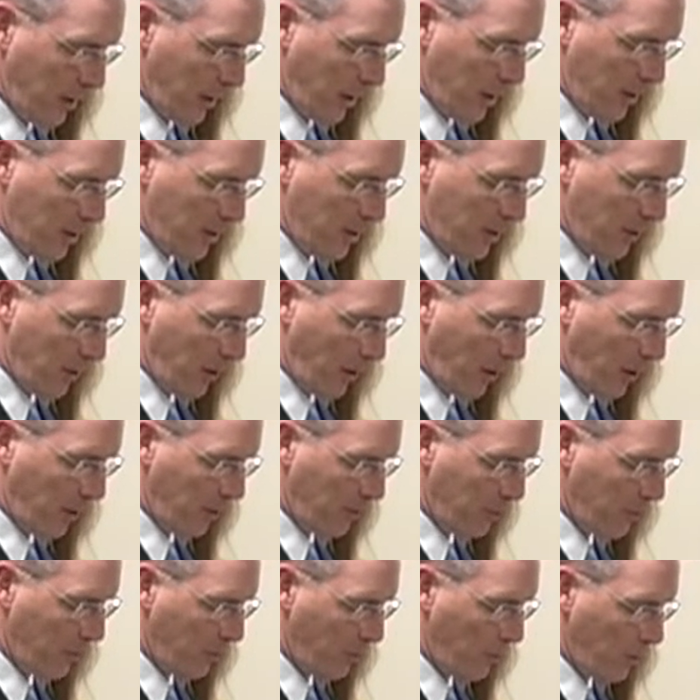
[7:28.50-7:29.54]
And
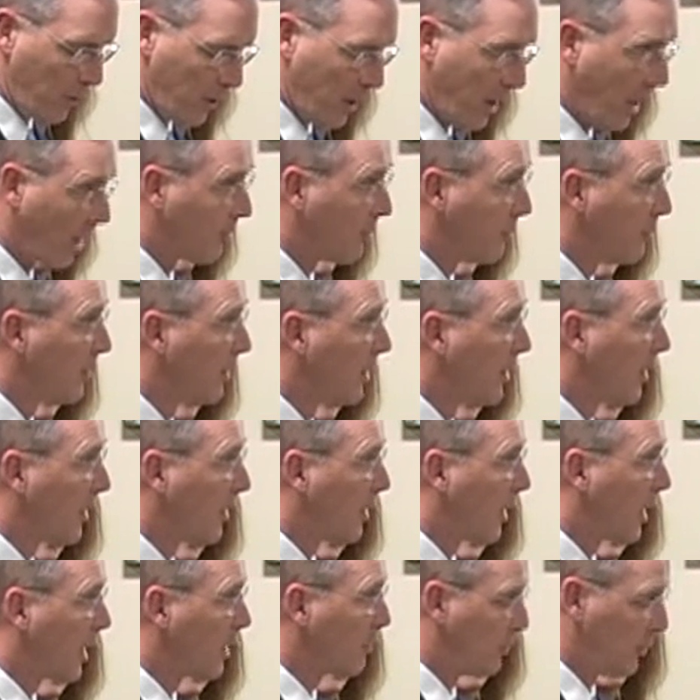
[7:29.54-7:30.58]
we have
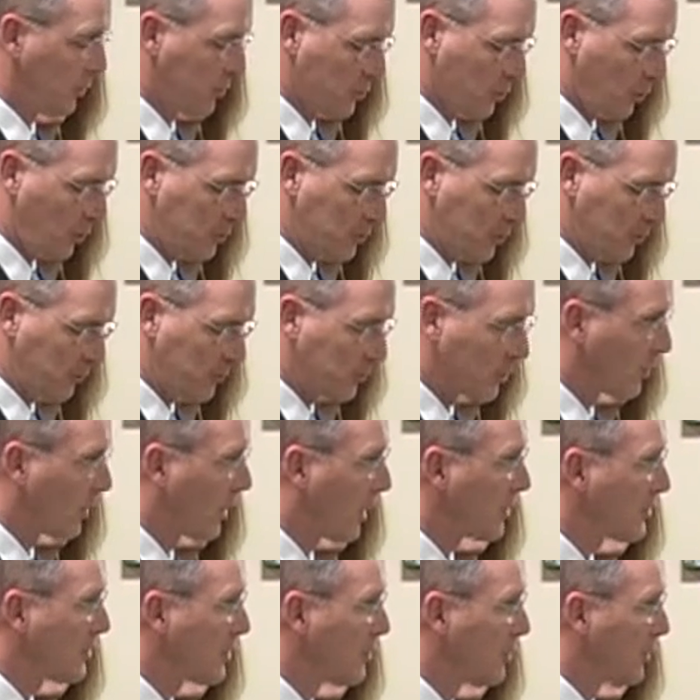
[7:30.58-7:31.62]
Honorable Joseph
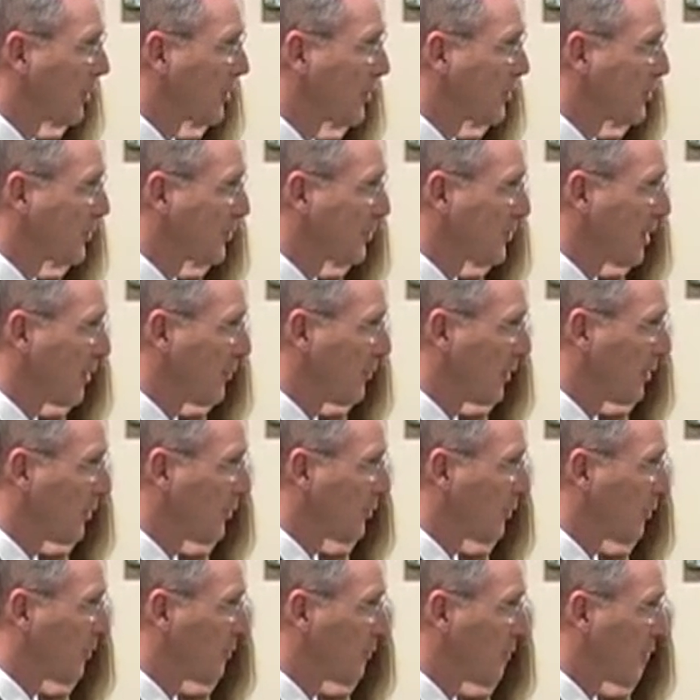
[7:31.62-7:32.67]
Gerasi with us this
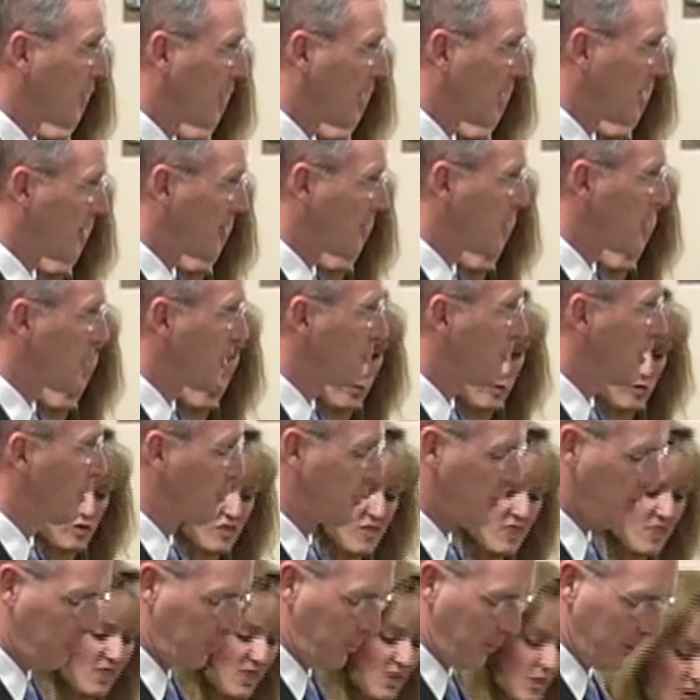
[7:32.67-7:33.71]
evening. So, Your Honor, if you come
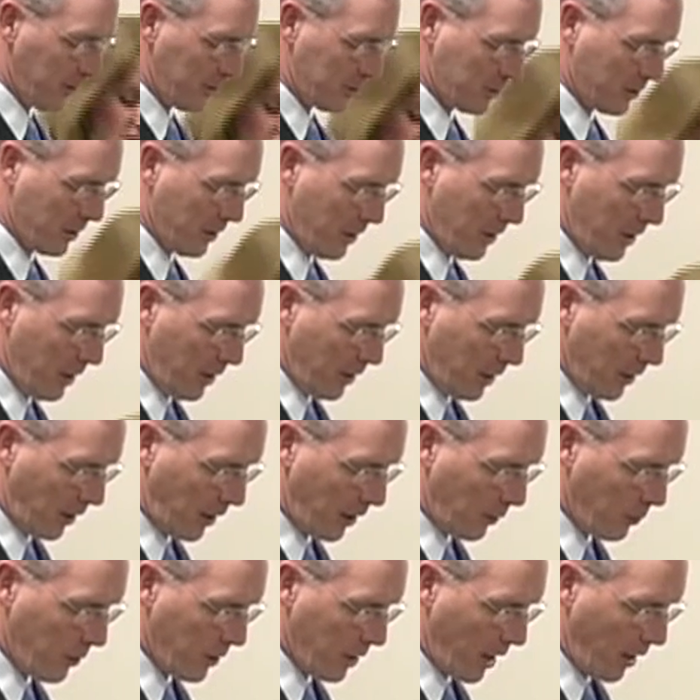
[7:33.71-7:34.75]
up here, please.
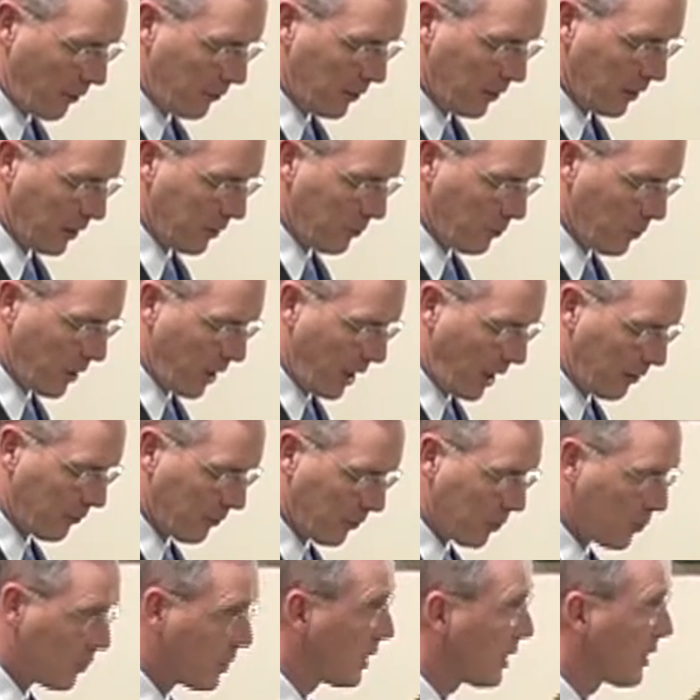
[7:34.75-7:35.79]
We have
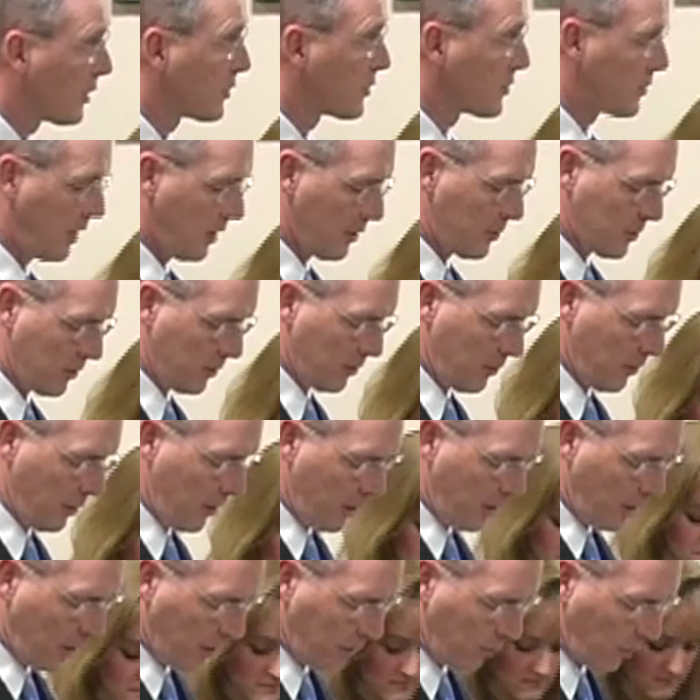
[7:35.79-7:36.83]
the unique distinction
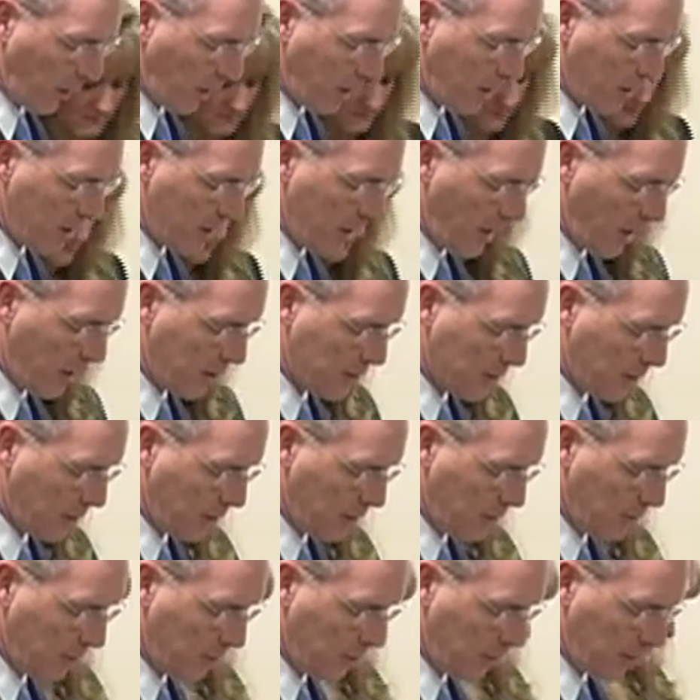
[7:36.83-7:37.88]
of
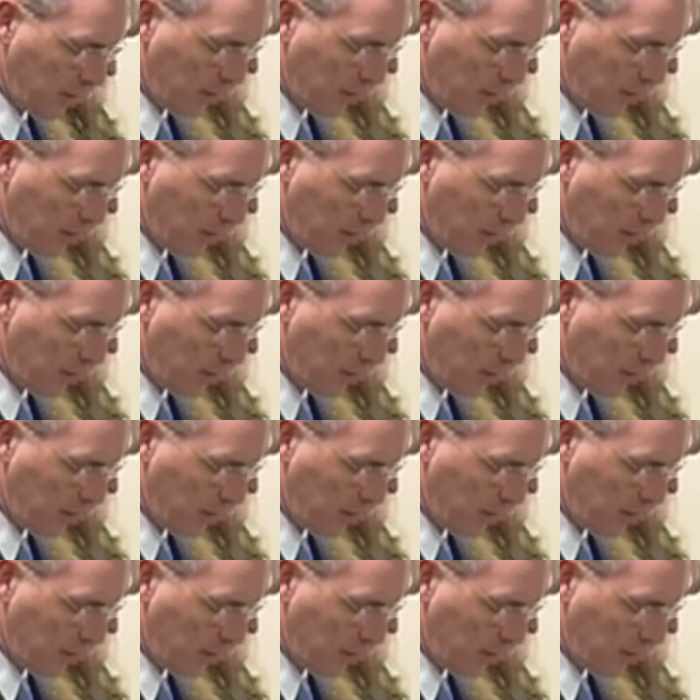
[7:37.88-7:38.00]
recognizing